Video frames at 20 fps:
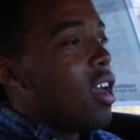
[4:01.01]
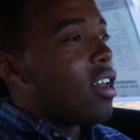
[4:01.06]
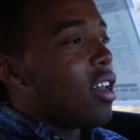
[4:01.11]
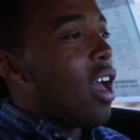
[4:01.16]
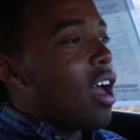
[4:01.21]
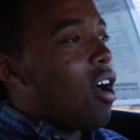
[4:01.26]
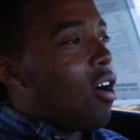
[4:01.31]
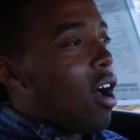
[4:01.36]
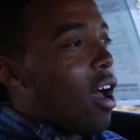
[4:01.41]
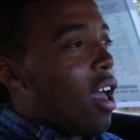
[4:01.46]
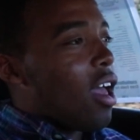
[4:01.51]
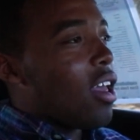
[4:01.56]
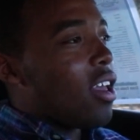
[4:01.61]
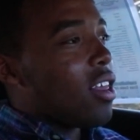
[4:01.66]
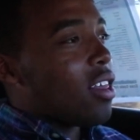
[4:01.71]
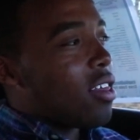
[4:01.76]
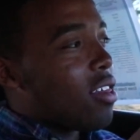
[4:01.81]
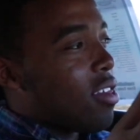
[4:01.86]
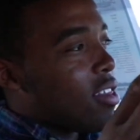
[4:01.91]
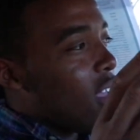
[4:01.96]
Now,
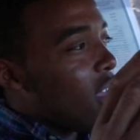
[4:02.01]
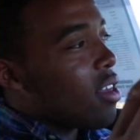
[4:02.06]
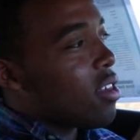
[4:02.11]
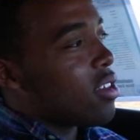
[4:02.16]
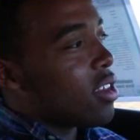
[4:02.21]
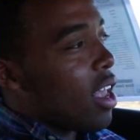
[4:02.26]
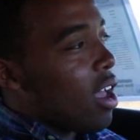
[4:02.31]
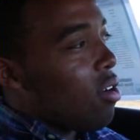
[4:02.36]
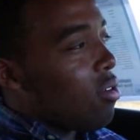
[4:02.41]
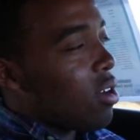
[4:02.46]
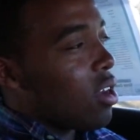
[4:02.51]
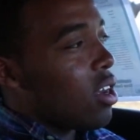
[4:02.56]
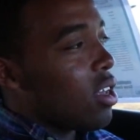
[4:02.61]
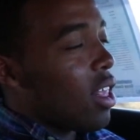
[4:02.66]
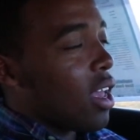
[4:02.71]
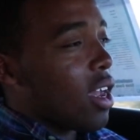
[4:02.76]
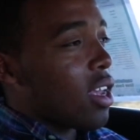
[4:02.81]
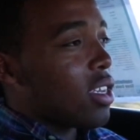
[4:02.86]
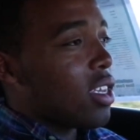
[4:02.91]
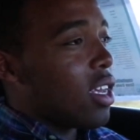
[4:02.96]
it does sound good.
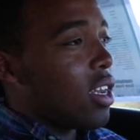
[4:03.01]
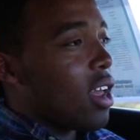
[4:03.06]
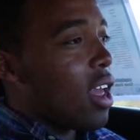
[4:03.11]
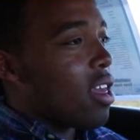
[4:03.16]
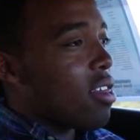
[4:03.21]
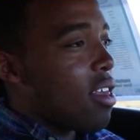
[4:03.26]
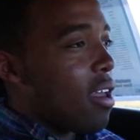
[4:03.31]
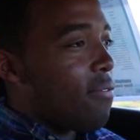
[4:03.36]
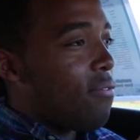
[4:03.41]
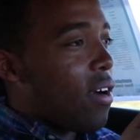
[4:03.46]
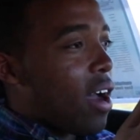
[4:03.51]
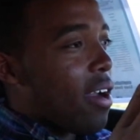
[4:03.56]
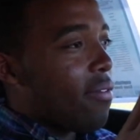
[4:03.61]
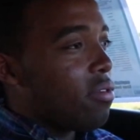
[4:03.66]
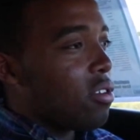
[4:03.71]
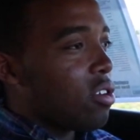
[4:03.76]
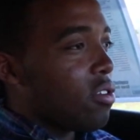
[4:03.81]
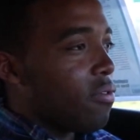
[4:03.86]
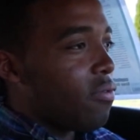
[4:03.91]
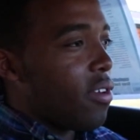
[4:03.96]
Like I said, it has that
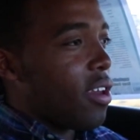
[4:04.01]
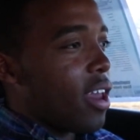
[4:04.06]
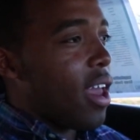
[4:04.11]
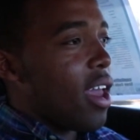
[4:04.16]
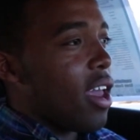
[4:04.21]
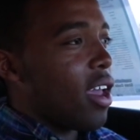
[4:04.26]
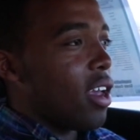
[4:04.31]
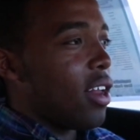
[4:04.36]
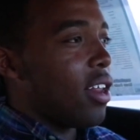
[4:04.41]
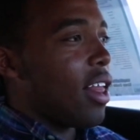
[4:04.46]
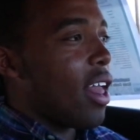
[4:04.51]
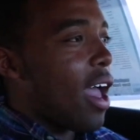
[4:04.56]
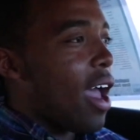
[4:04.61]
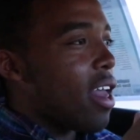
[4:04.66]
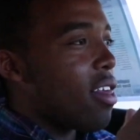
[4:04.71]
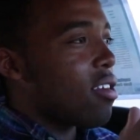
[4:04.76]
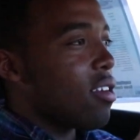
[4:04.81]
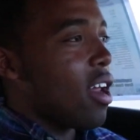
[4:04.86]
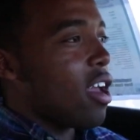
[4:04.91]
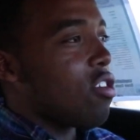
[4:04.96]
5-liter V8, and it
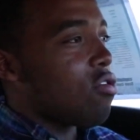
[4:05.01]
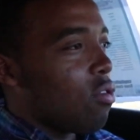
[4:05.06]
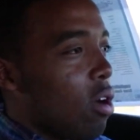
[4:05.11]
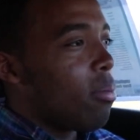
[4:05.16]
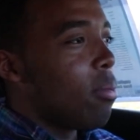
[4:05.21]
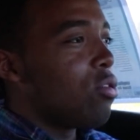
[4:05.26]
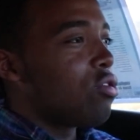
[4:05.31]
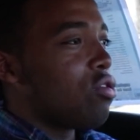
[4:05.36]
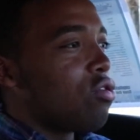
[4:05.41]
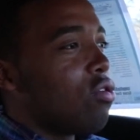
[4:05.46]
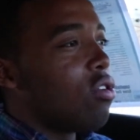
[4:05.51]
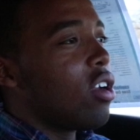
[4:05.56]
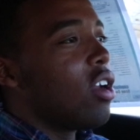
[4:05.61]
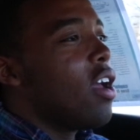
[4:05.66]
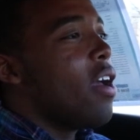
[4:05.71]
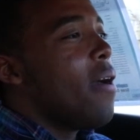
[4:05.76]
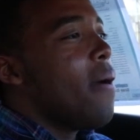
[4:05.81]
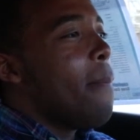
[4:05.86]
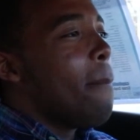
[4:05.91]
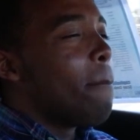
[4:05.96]
has a nice rumble to it,
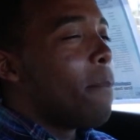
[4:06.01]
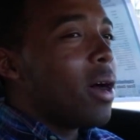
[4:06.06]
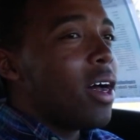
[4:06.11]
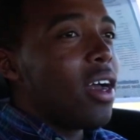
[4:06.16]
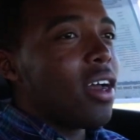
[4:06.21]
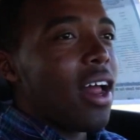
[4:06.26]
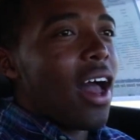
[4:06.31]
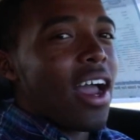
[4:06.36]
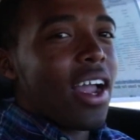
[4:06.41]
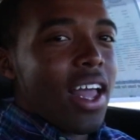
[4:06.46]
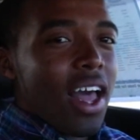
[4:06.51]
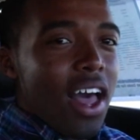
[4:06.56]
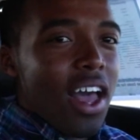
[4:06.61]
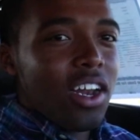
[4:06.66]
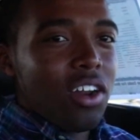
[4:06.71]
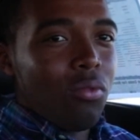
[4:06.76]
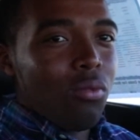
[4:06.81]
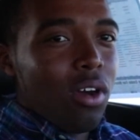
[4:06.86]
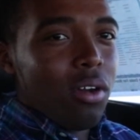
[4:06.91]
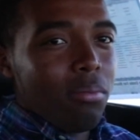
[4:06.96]
but I
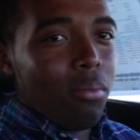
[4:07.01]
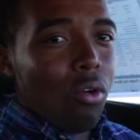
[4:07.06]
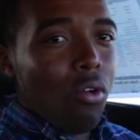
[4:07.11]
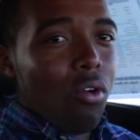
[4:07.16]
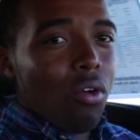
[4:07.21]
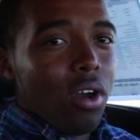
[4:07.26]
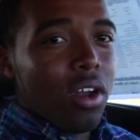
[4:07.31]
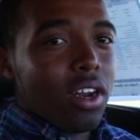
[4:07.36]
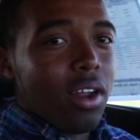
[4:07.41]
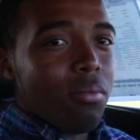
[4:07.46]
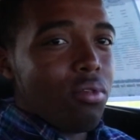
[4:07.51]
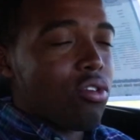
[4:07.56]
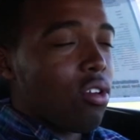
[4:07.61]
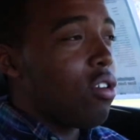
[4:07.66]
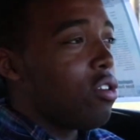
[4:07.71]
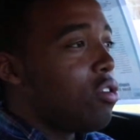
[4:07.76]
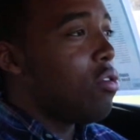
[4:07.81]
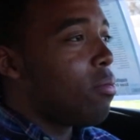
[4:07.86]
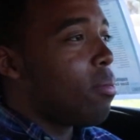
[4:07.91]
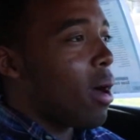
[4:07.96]
kind of want more, and I'm
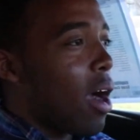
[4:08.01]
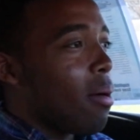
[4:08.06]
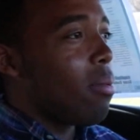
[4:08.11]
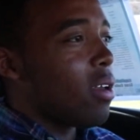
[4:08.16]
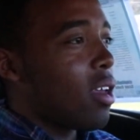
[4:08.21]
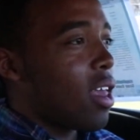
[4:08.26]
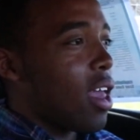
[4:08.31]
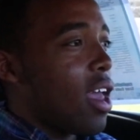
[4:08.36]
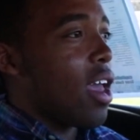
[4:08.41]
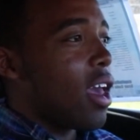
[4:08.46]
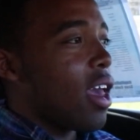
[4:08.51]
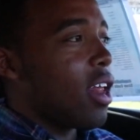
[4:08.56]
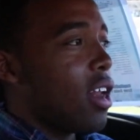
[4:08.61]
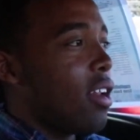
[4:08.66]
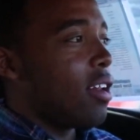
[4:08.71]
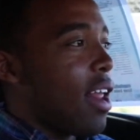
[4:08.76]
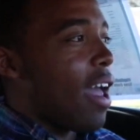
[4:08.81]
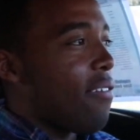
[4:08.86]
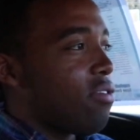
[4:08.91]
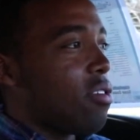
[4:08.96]
sure you probably can get
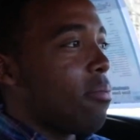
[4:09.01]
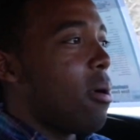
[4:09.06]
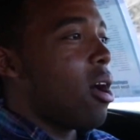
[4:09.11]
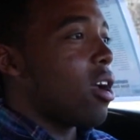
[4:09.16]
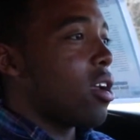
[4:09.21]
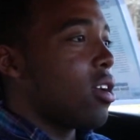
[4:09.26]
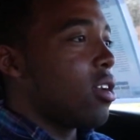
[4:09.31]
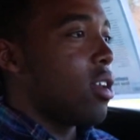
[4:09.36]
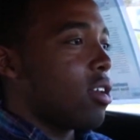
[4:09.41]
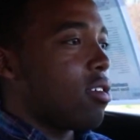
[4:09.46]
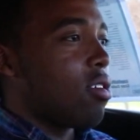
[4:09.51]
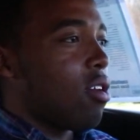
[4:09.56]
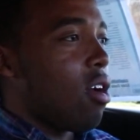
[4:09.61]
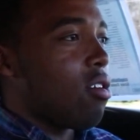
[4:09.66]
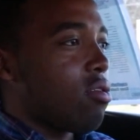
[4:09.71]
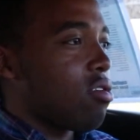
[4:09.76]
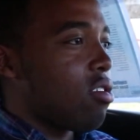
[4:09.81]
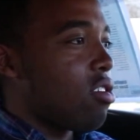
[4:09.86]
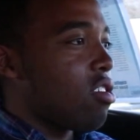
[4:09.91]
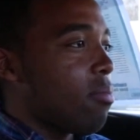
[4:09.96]
an aftermarket
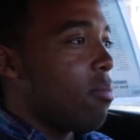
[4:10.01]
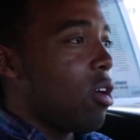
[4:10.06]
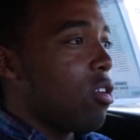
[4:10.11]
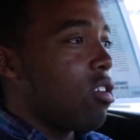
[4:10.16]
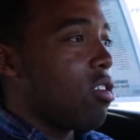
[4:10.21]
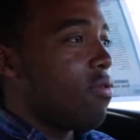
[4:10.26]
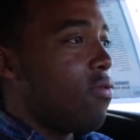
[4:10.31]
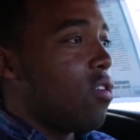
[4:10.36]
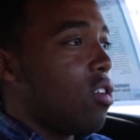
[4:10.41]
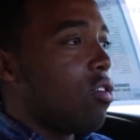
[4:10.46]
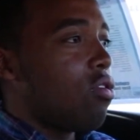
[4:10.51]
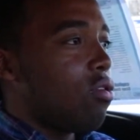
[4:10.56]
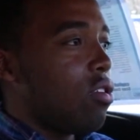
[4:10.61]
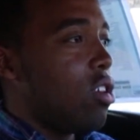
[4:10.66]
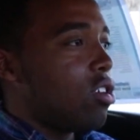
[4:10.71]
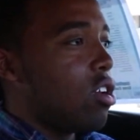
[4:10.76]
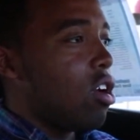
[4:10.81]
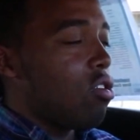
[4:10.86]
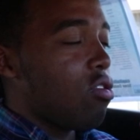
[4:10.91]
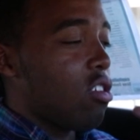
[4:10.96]
exhaust system on this vehicle,
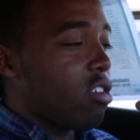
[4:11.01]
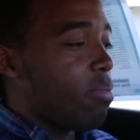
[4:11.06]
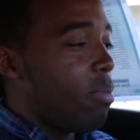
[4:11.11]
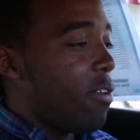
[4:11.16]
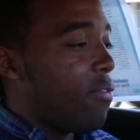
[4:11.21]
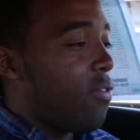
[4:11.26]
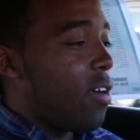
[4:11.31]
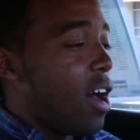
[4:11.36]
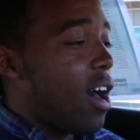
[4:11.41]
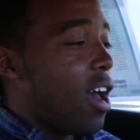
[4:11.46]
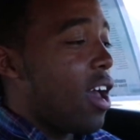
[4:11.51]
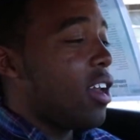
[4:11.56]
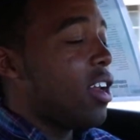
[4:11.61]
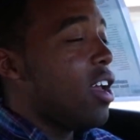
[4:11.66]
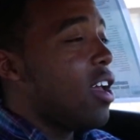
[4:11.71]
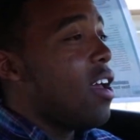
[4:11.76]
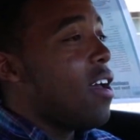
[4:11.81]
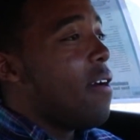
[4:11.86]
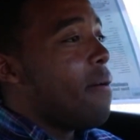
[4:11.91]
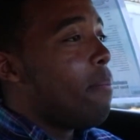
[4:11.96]
you know, just be fine.
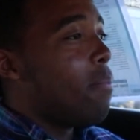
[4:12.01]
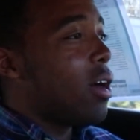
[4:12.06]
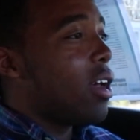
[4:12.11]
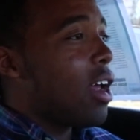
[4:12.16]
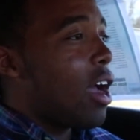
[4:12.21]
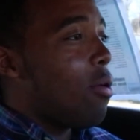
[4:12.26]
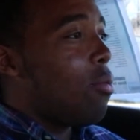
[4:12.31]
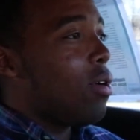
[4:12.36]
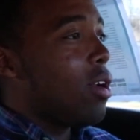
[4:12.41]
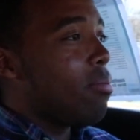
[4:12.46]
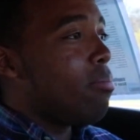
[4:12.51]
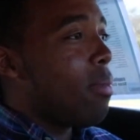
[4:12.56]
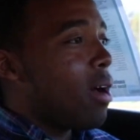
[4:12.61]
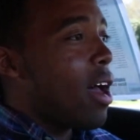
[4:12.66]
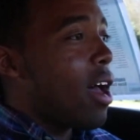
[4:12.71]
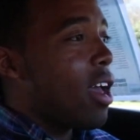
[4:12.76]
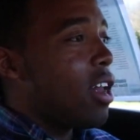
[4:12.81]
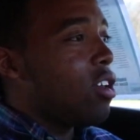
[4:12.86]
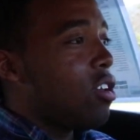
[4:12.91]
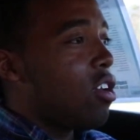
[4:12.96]
But I wouldn't
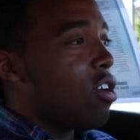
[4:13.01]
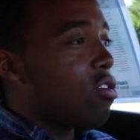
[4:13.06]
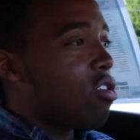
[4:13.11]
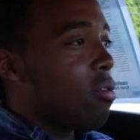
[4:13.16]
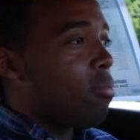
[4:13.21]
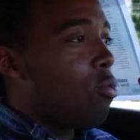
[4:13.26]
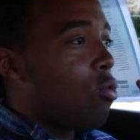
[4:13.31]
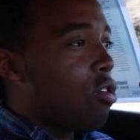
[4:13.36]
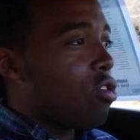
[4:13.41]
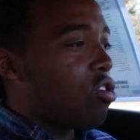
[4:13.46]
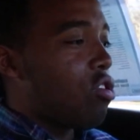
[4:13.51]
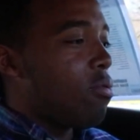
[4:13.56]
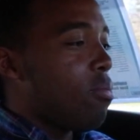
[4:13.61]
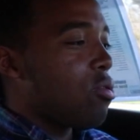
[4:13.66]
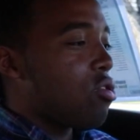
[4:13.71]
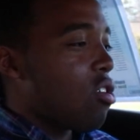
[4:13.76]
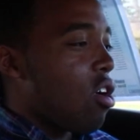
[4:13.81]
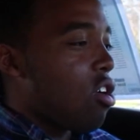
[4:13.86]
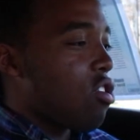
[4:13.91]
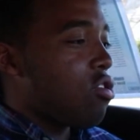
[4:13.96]
mind, you know, some more
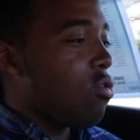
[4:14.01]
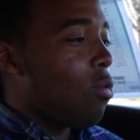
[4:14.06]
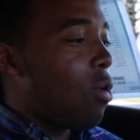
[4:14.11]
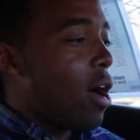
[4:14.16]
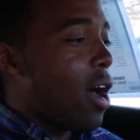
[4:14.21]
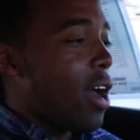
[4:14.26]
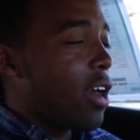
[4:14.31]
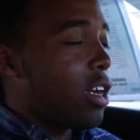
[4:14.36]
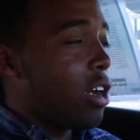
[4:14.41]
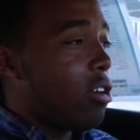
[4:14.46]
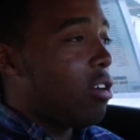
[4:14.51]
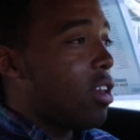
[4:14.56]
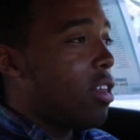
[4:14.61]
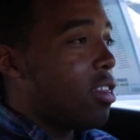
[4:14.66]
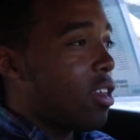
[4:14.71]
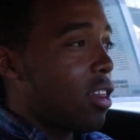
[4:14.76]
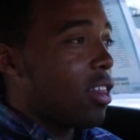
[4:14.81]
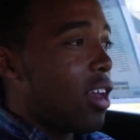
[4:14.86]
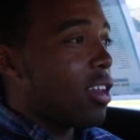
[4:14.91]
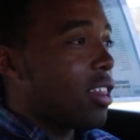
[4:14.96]
supercharging whine or
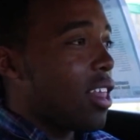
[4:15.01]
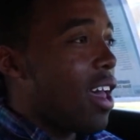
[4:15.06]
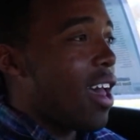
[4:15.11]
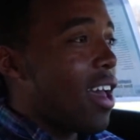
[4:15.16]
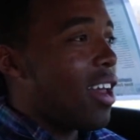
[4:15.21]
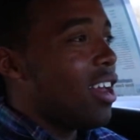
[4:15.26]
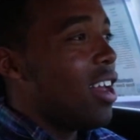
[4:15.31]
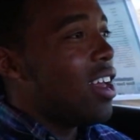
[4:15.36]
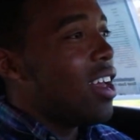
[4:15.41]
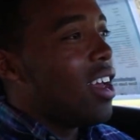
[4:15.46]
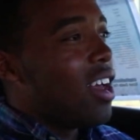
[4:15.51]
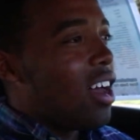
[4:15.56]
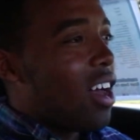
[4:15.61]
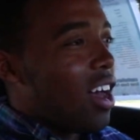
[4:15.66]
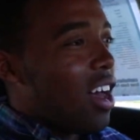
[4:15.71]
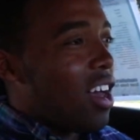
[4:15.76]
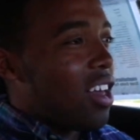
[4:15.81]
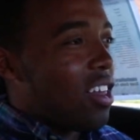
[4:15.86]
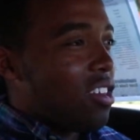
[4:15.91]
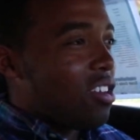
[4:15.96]
anything like that,
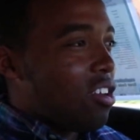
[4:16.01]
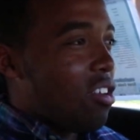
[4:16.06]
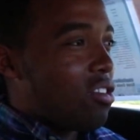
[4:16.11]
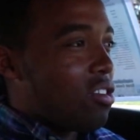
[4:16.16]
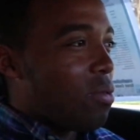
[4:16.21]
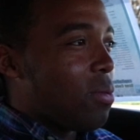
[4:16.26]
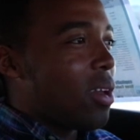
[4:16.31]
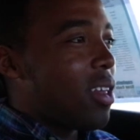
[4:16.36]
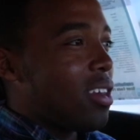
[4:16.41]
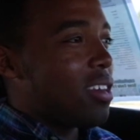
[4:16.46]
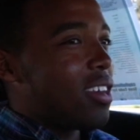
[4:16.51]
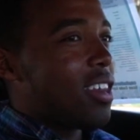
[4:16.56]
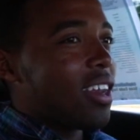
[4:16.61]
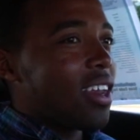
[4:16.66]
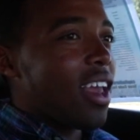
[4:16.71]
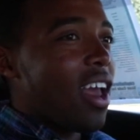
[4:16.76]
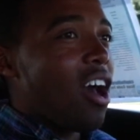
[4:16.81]
you know, to really stick